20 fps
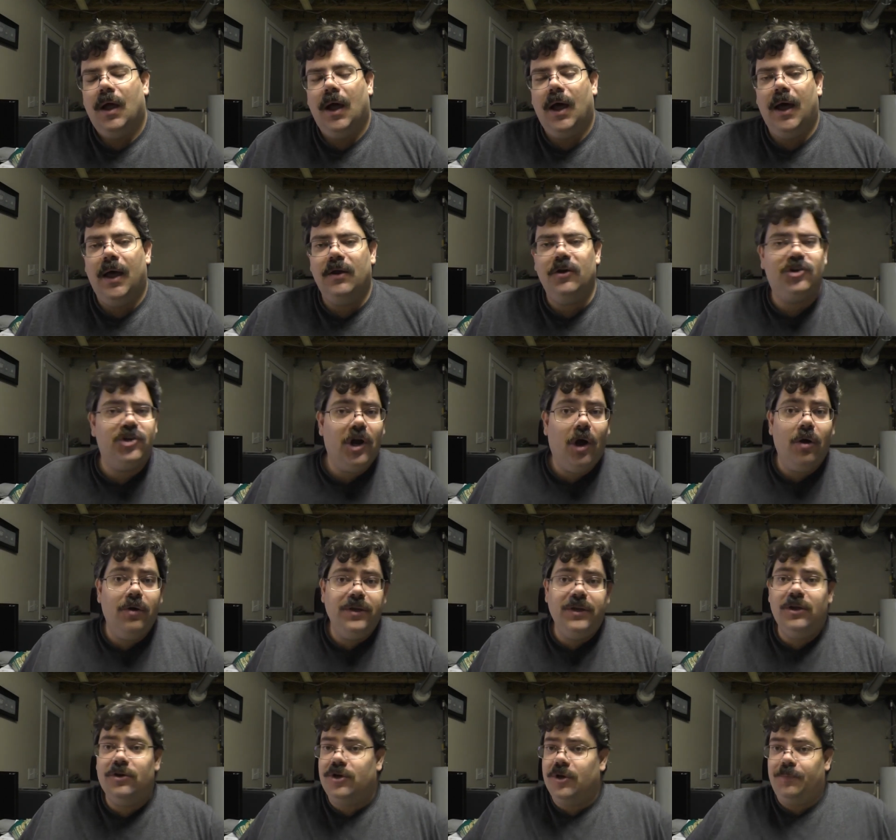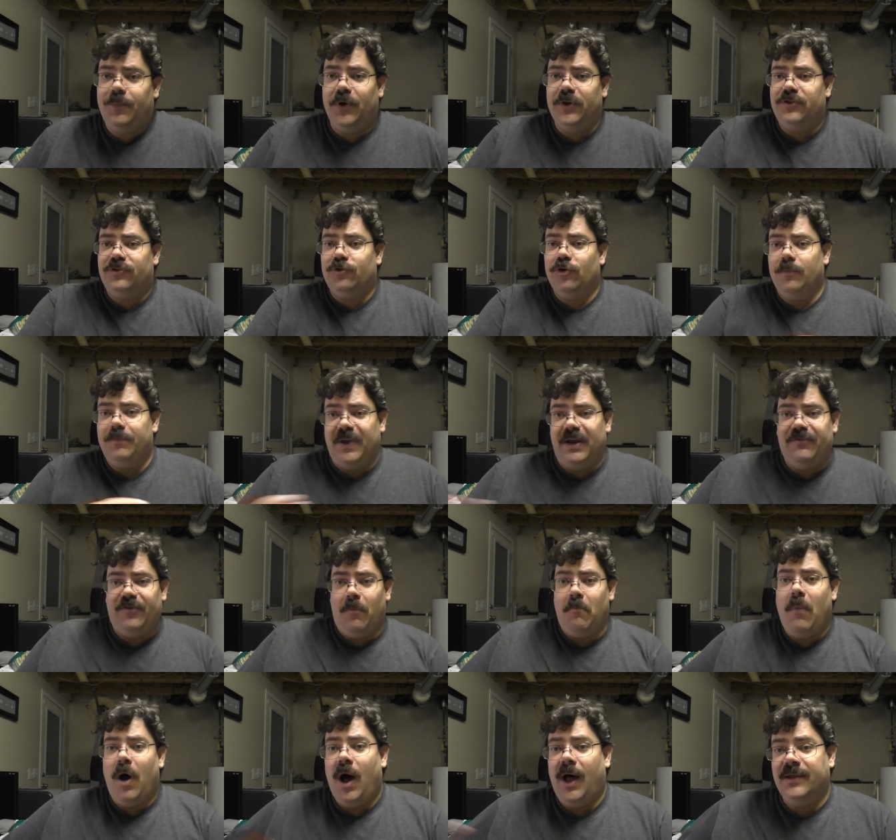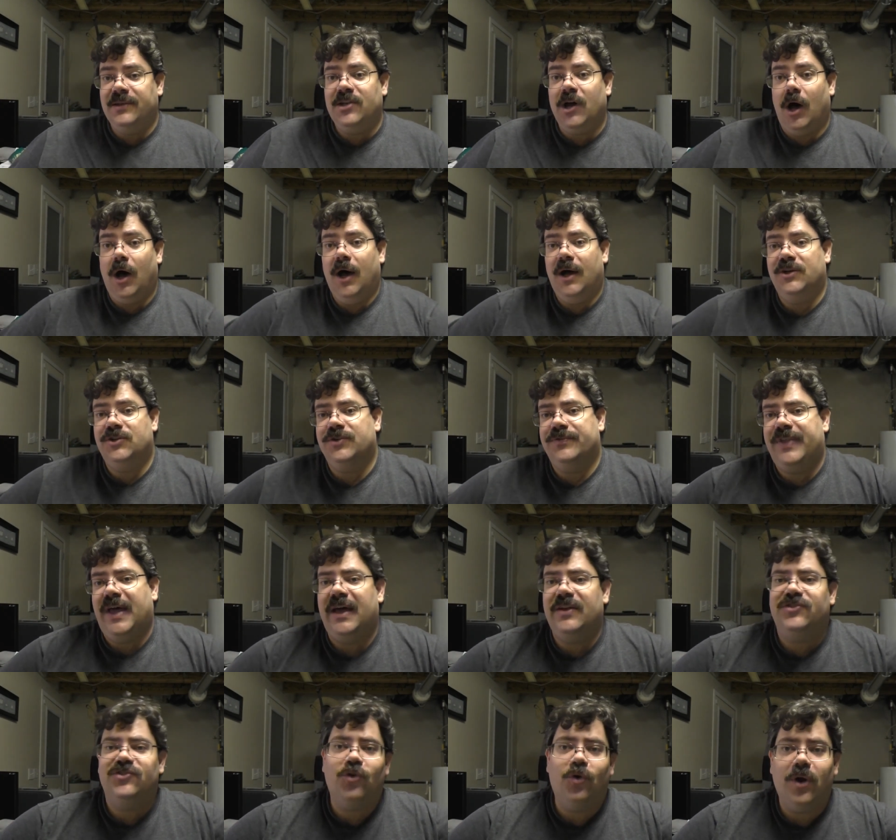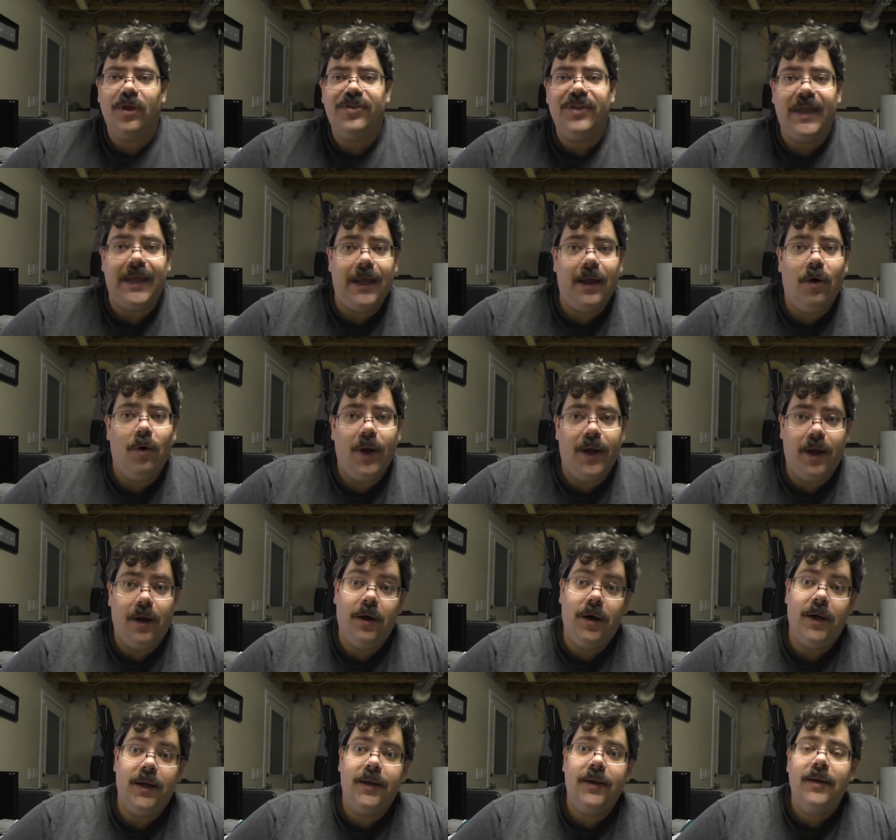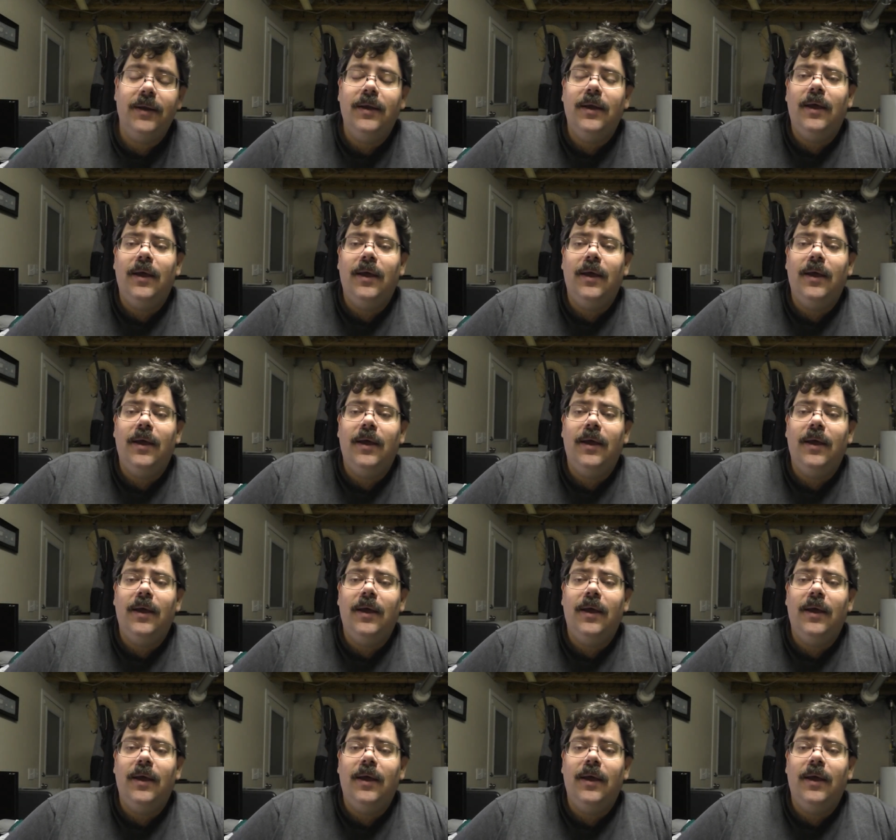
Uh, so you could put through a bit of a montage of that sort of thing going on